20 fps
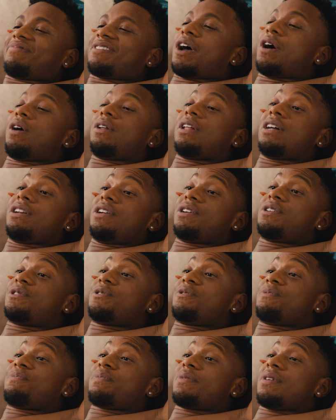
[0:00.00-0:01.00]
All I know
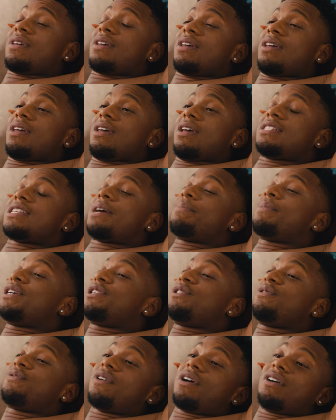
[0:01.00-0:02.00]
because I made
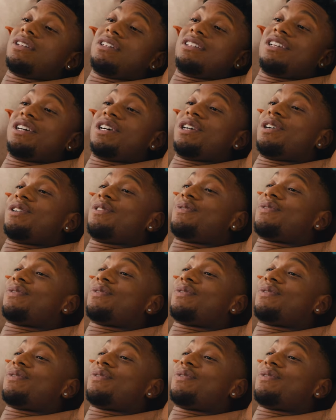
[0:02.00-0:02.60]
you fall in love.